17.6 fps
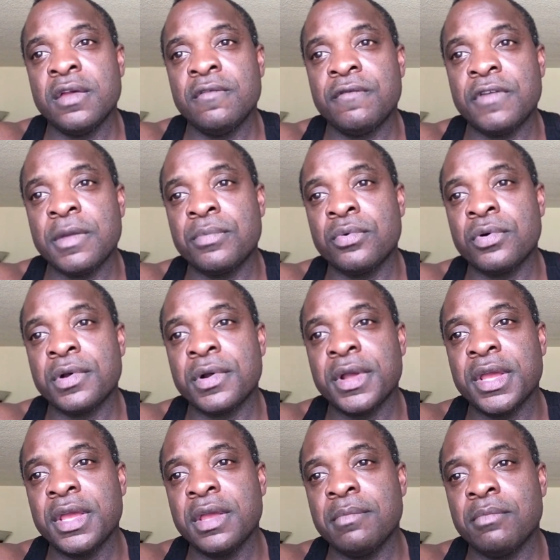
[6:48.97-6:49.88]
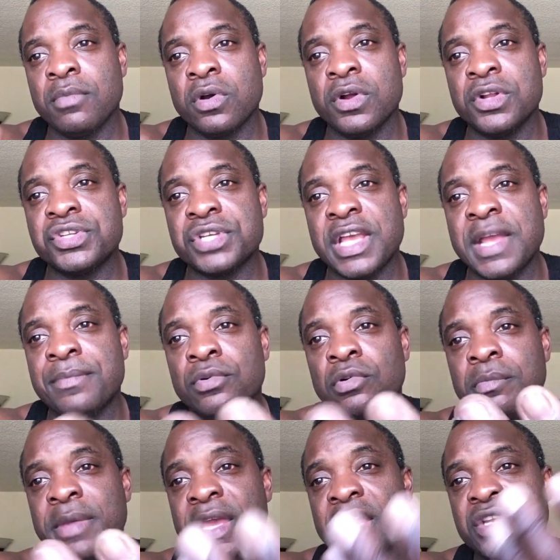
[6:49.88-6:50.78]
March,
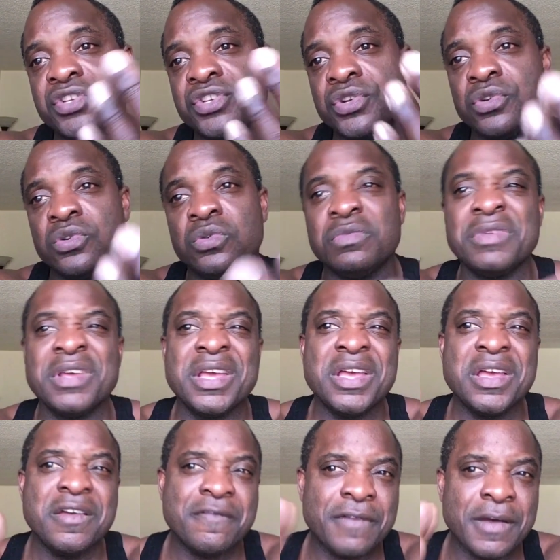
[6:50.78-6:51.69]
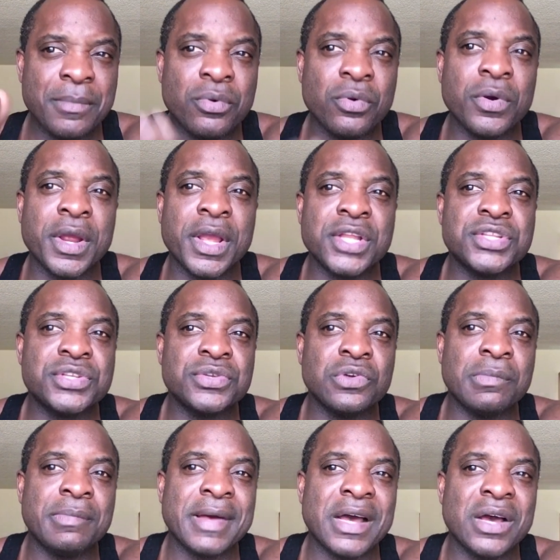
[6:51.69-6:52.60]
April, May, June. February
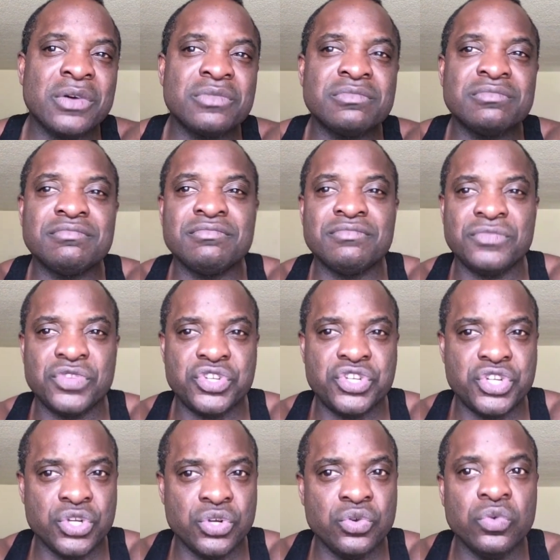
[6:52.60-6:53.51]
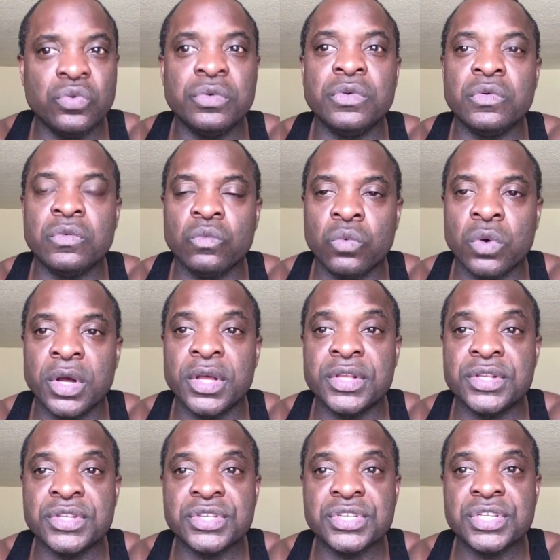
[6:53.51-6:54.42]
to about June
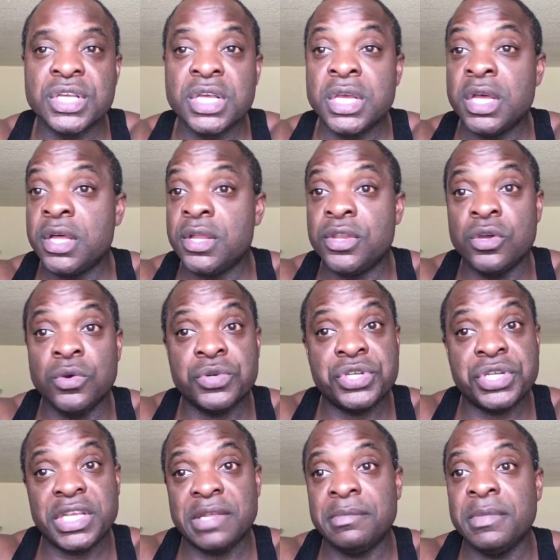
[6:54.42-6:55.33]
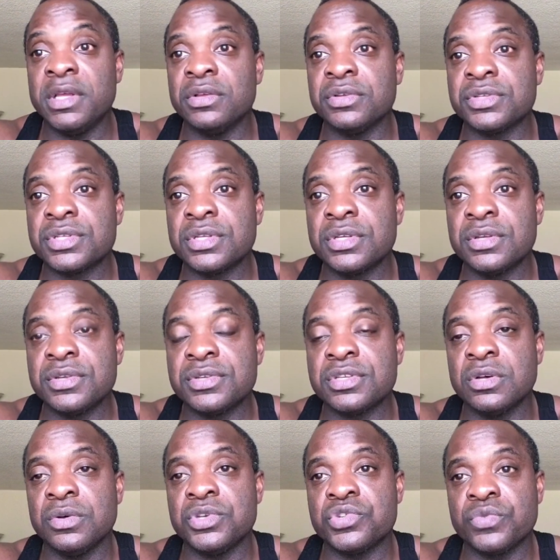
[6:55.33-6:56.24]
was no cheat meals.
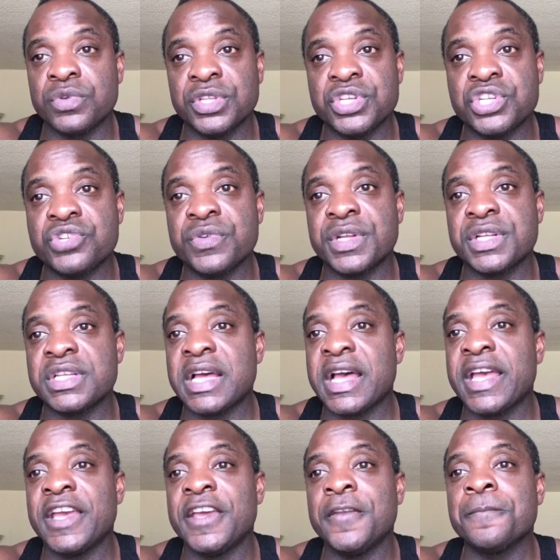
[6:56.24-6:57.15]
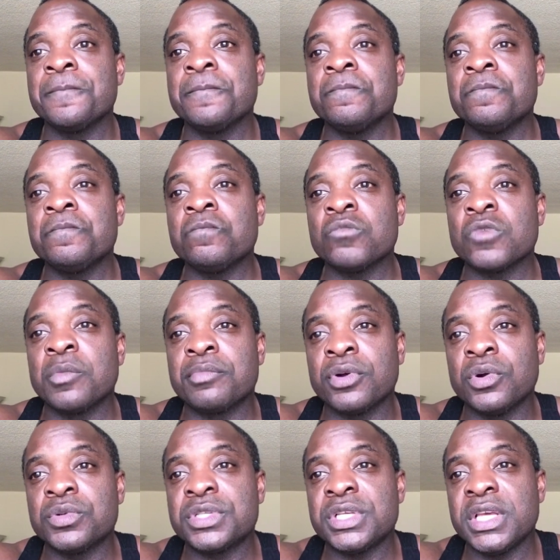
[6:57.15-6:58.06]
So it was really strict diet,
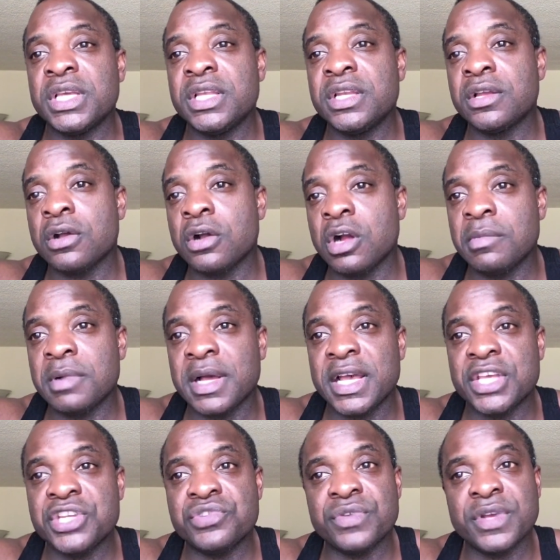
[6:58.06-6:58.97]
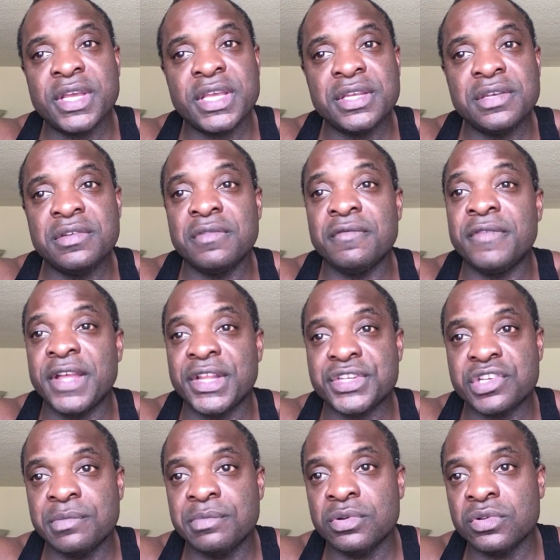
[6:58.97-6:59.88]
protein, carbohydrate,
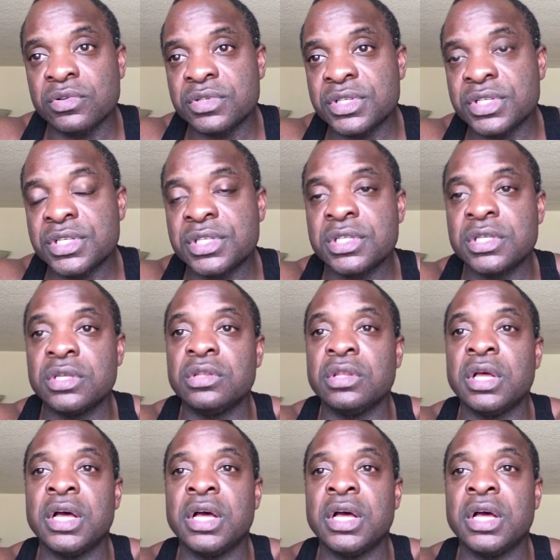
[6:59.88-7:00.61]
vegetables.